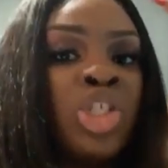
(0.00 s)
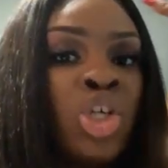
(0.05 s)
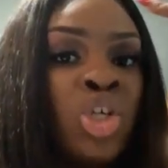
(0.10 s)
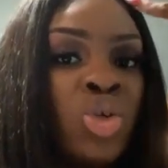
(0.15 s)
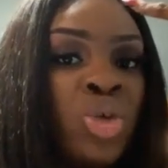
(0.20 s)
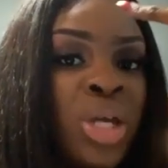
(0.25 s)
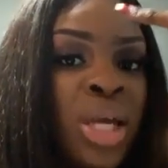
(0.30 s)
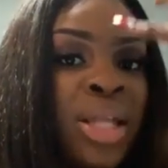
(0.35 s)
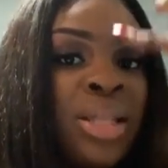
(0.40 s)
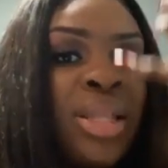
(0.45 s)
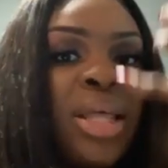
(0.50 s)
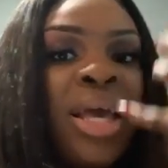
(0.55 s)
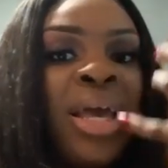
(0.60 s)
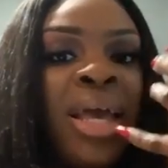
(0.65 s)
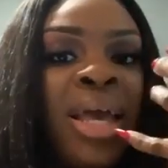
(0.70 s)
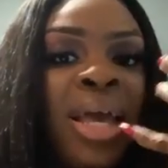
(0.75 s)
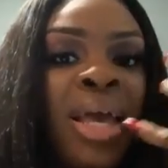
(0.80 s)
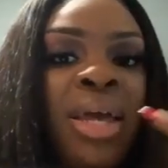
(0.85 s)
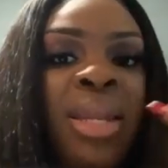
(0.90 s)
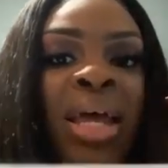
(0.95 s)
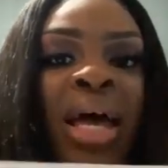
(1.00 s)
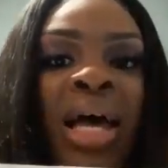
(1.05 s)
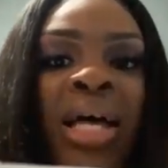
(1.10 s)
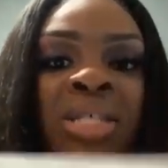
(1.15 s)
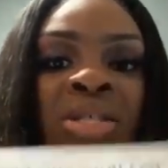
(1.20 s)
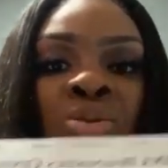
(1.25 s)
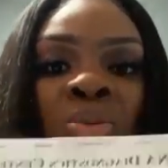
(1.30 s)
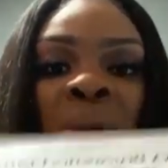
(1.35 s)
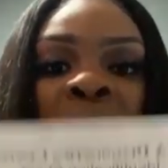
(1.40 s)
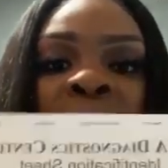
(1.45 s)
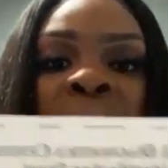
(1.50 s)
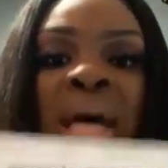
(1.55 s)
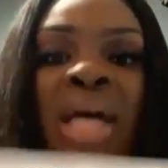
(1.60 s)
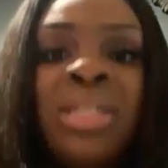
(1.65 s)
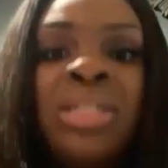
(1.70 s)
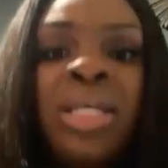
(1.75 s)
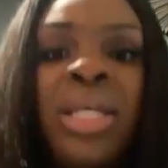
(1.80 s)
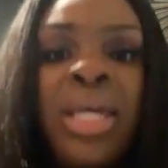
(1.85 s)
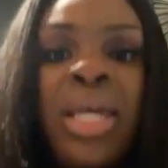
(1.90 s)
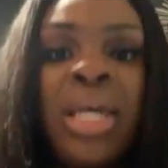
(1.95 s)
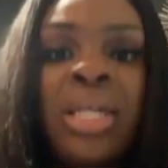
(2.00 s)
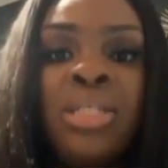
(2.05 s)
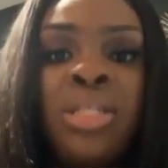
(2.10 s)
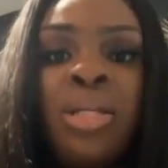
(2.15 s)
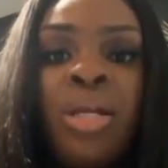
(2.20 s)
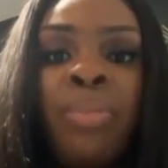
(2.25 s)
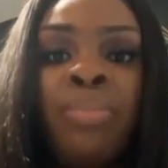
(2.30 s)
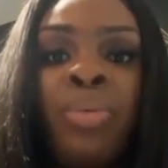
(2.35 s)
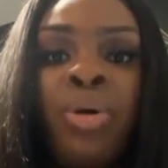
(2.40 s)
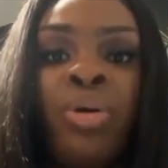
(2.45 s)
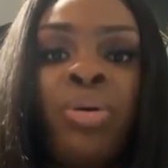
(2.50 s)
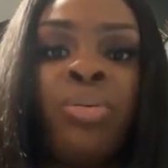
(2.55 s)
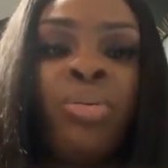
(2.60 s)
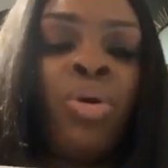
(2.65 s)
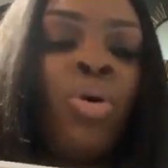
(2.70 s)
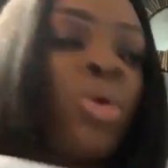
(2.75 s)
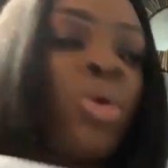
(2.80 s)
sure you get their head as well as the case number.